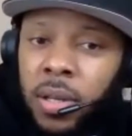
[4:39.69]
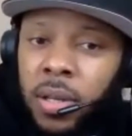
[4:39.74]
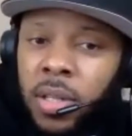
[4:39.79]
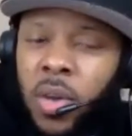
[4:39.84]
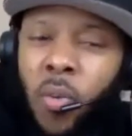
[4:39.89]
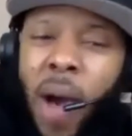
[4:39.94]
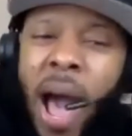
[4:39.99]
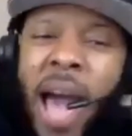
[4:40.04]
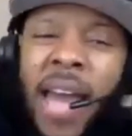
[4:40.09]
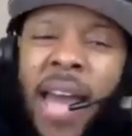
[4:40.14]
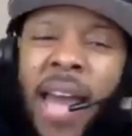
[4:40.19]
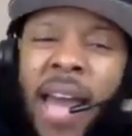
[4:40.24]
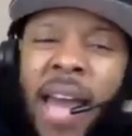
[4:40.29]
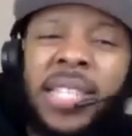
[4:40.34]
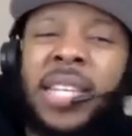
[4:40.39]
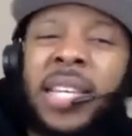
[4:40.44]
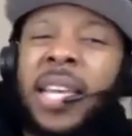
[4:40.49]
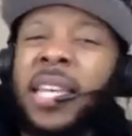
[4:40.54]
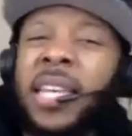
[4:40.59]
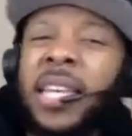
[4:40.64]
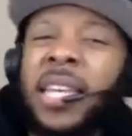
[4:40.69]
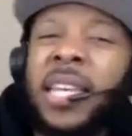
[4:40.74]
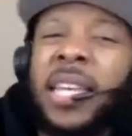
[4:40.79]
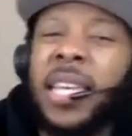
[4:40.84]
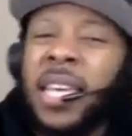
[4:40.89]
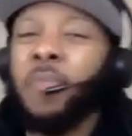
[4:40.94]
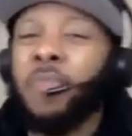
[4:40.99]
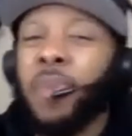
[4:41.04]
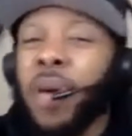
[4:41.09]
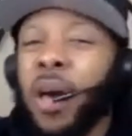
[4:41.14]
So why does he need to
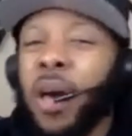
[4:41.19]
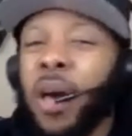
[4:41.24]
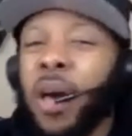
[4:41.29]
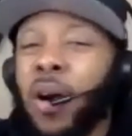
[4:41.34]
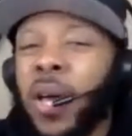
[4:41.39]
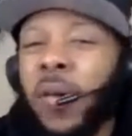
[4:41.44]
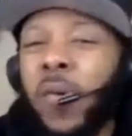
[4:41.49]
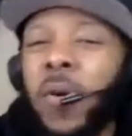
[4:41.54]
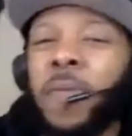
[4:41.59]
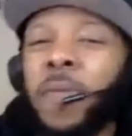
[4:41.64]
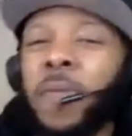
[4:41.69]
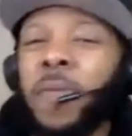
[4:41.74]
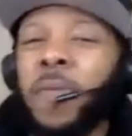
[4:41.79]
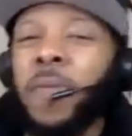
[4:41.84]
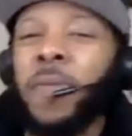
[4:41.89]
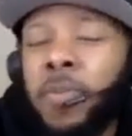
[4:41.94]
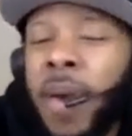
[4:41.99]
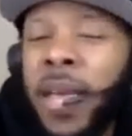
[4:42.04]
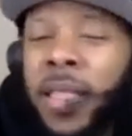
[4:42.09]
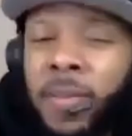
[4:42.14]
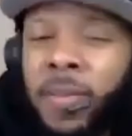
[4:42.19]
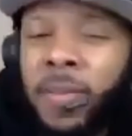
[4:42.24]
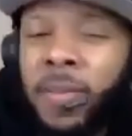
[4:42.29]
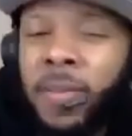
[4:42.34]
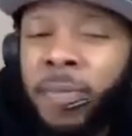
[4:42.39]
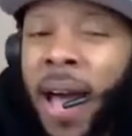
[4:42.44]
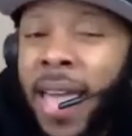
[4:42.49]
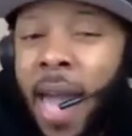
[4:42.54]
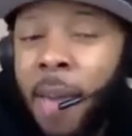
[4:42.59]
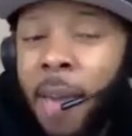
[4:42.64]
get a belt in order for you to make the
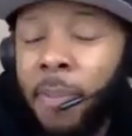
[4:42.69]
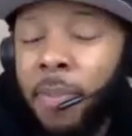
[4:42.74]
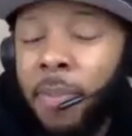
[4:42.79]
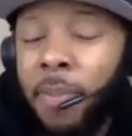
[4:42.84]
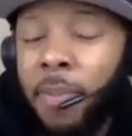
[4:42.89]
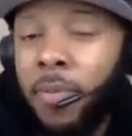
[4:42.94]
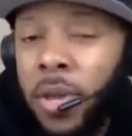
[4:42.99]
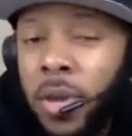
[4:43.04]
fight happen?